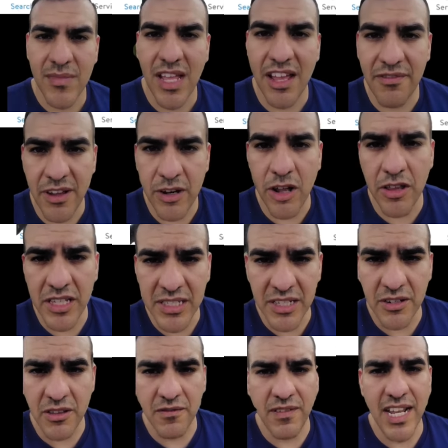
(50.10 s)
I found all
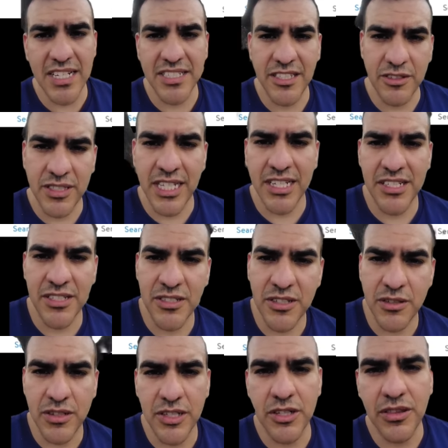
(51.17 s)
these under the flash deal section,
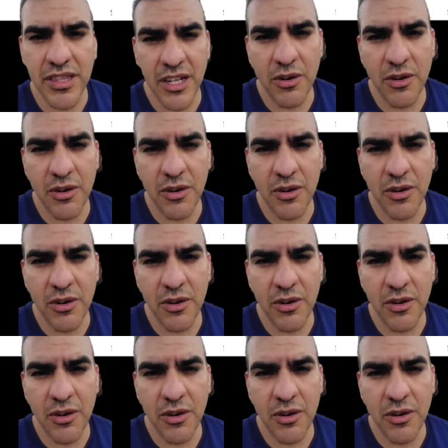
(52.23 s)
so they should